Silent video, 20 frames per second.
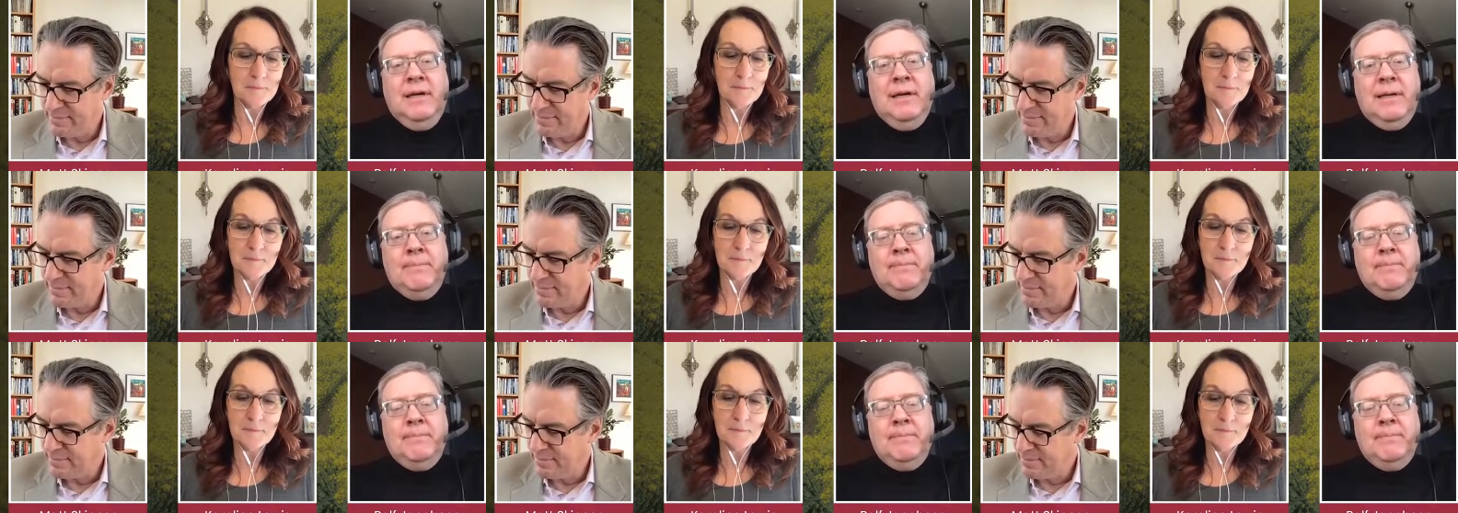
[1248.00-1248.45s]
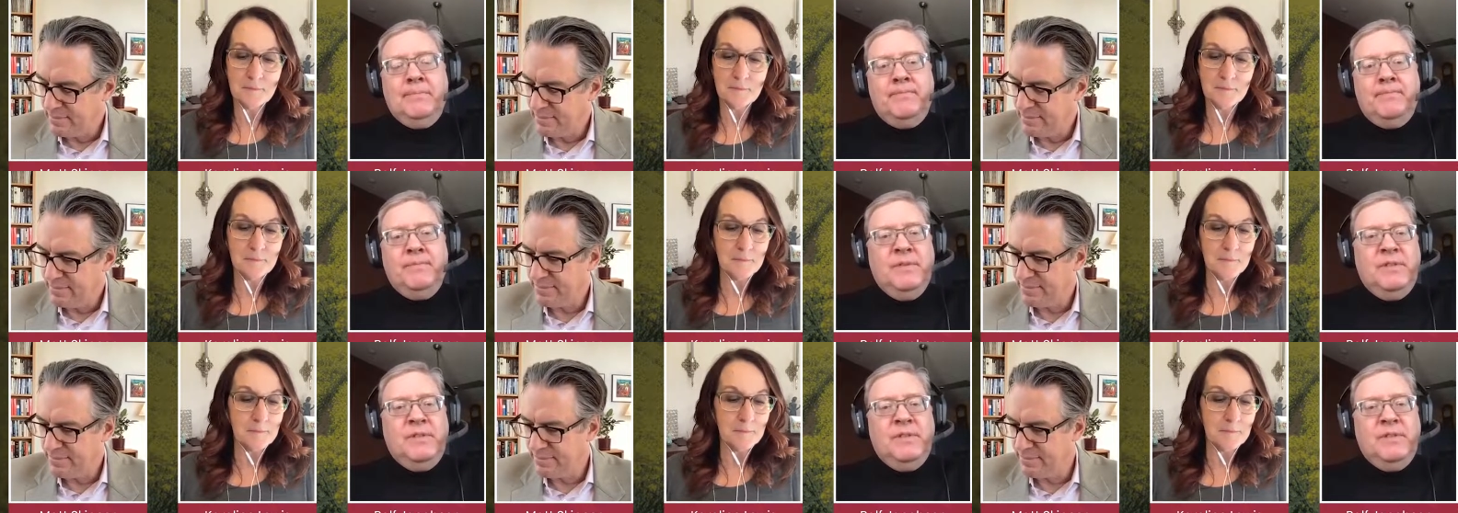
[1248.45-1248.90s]
Speaker 1: um,
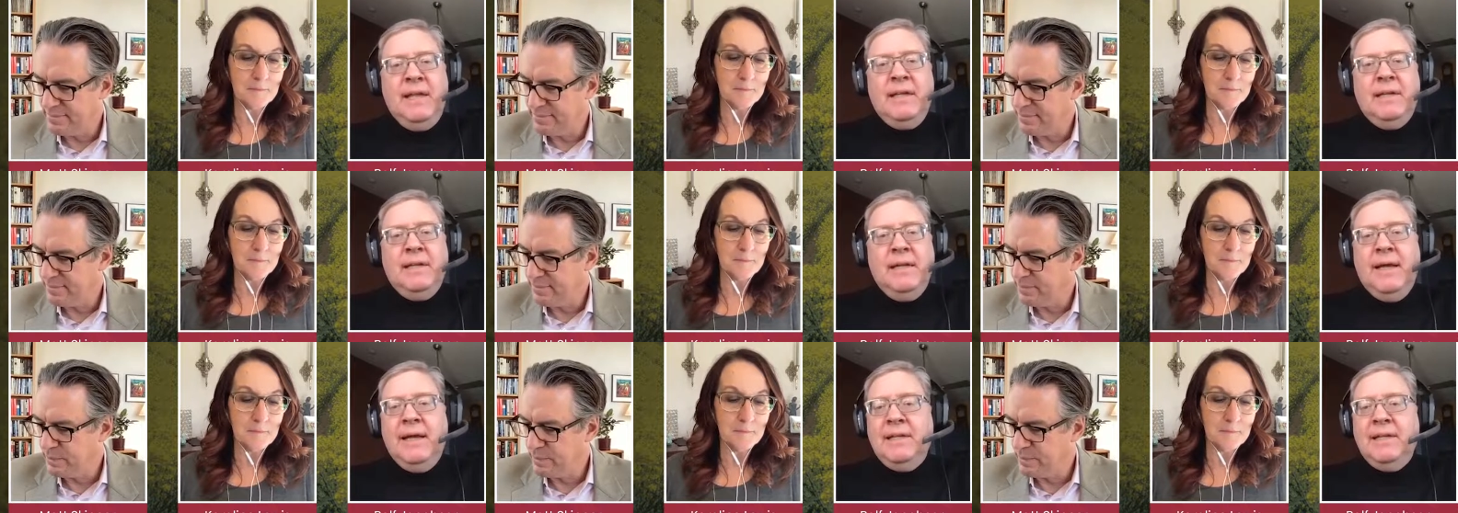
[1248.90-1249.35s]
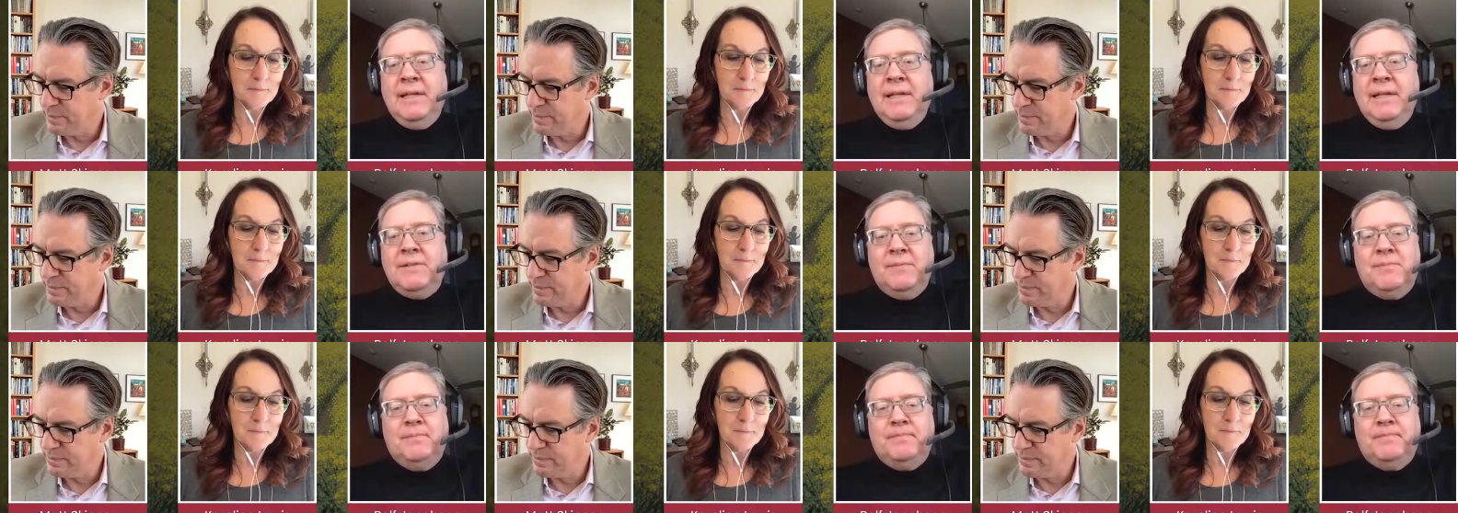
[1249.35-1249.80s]
day and
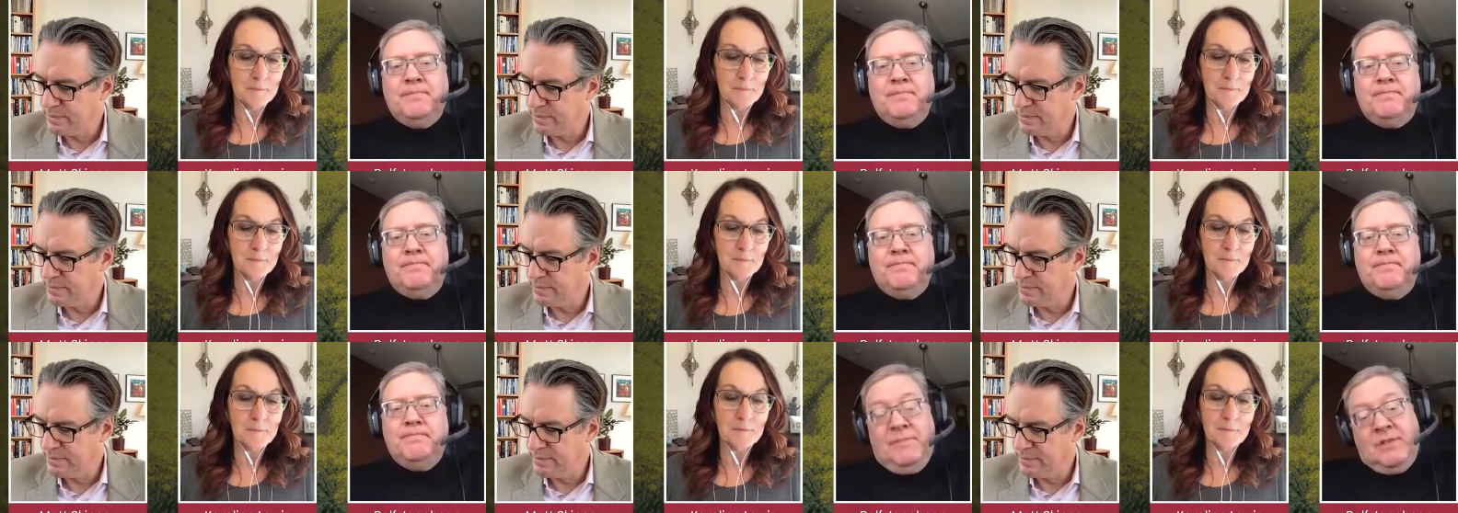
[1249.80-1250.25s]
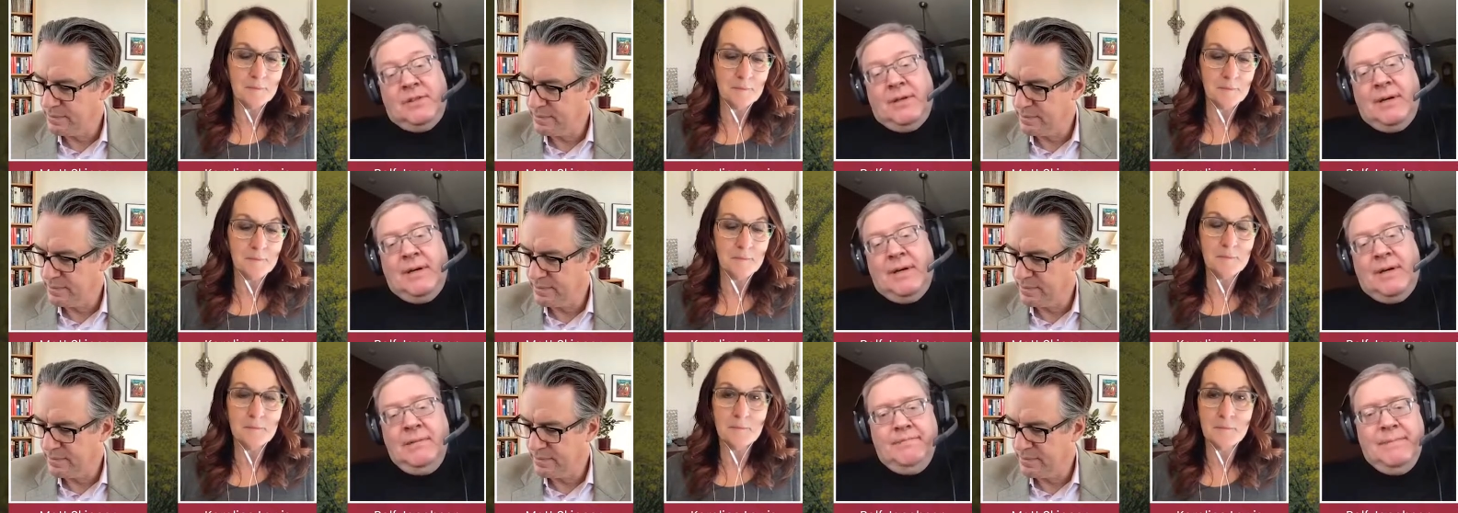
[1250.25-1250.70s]
night. So
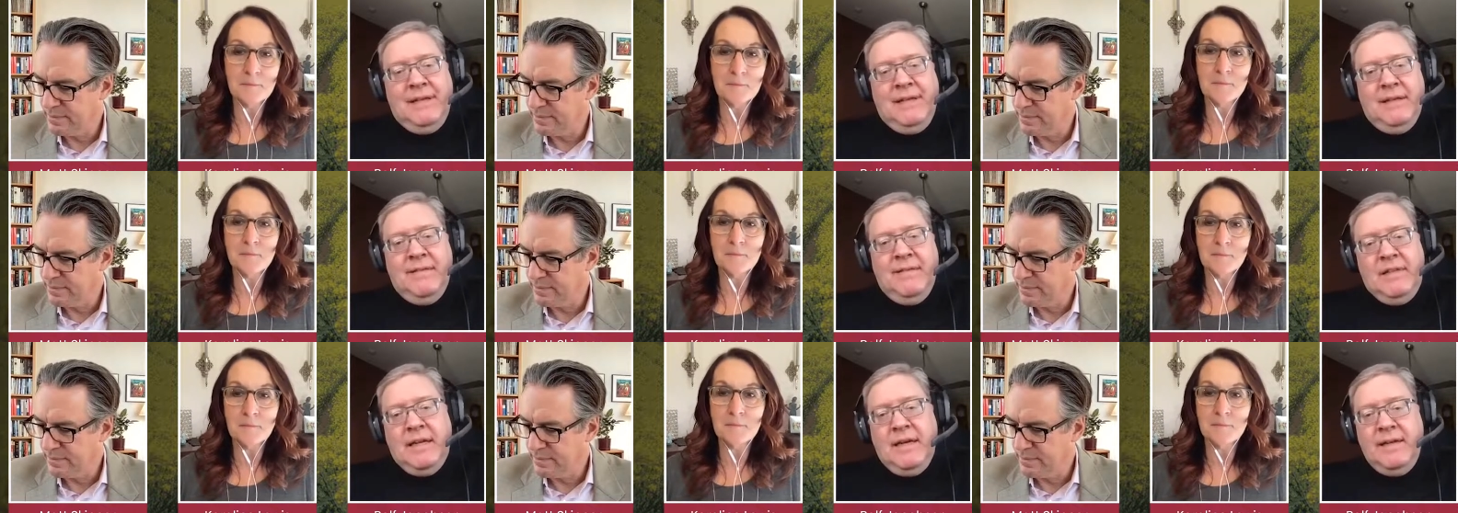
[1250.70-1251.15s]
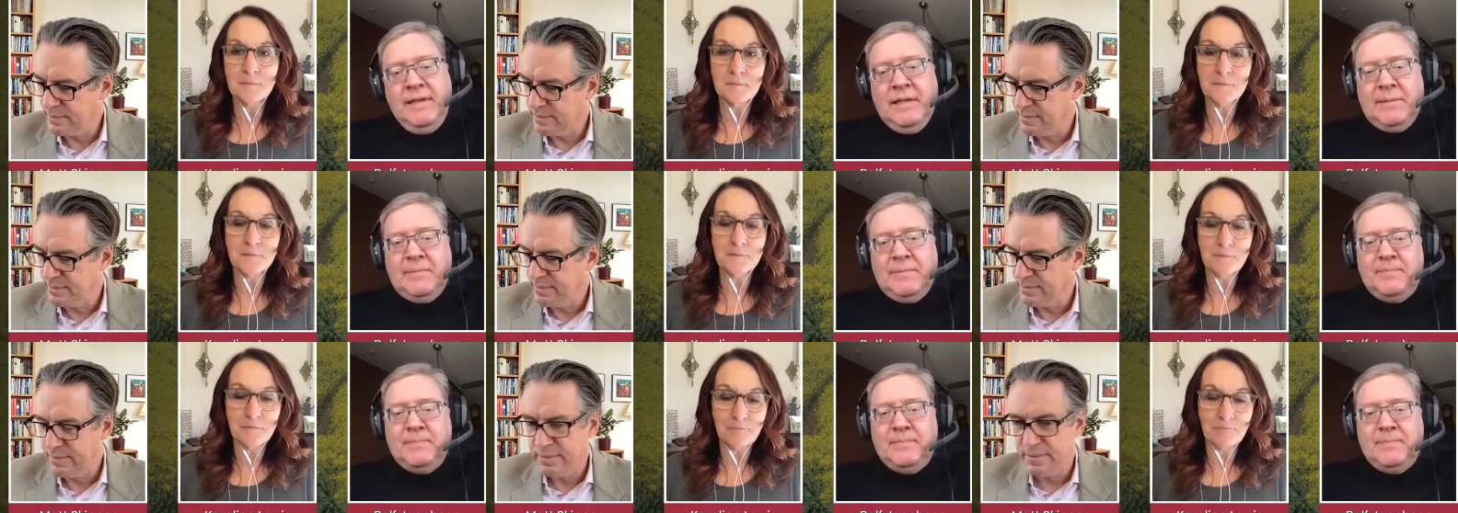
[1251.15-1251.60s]
I, I love that
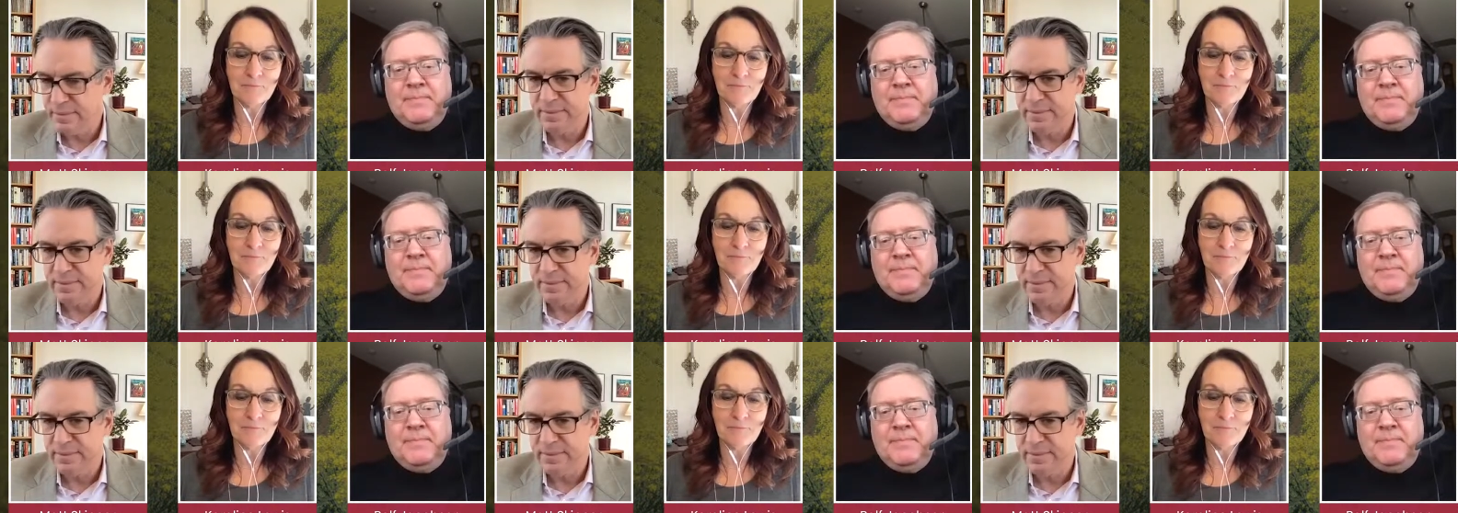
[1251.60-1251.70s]
idea.